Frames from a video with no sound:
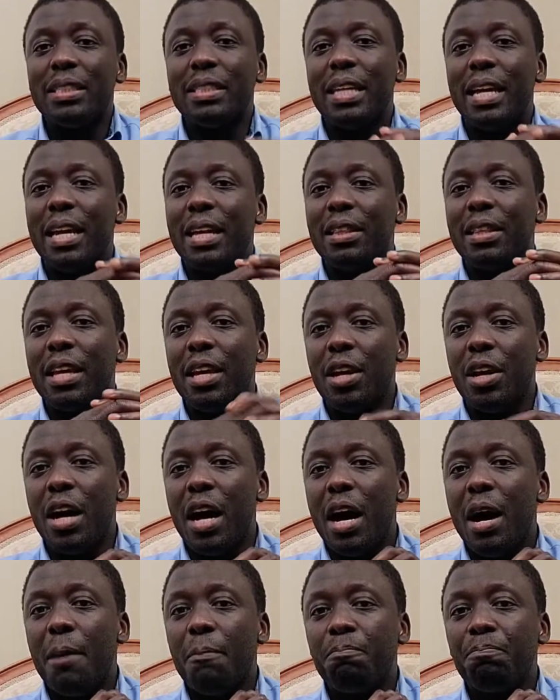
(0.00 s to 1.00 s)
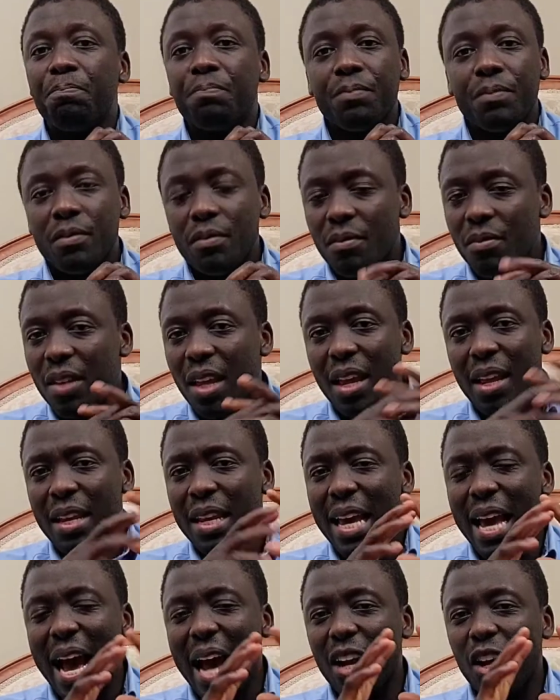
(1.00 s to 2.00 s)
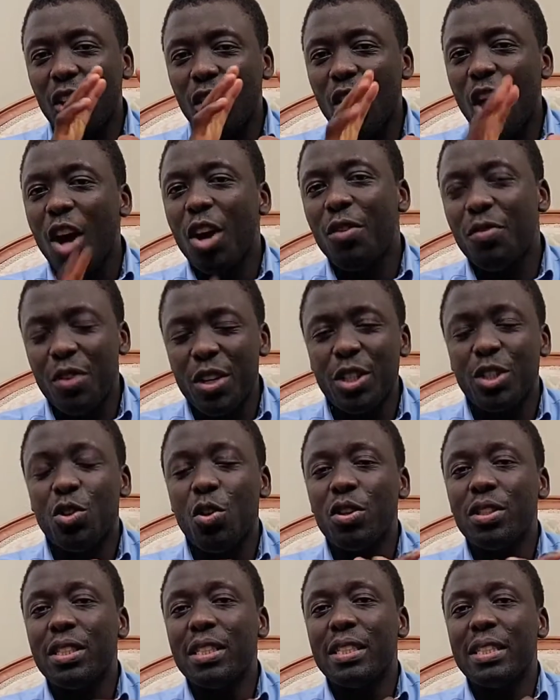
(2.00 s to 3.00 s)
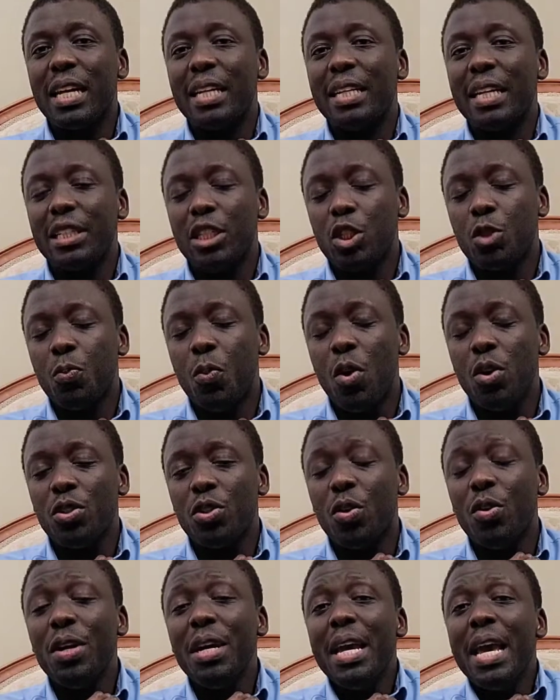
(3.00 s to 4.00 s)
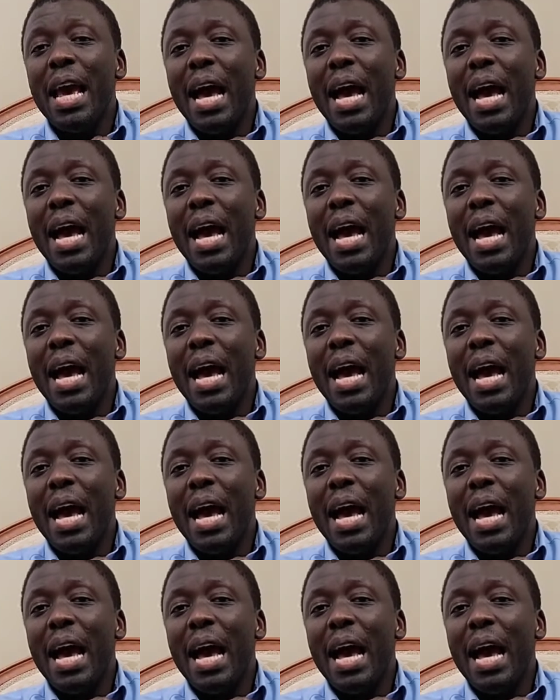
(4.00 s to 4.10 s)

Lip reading: They had a lot of resources at their disposal.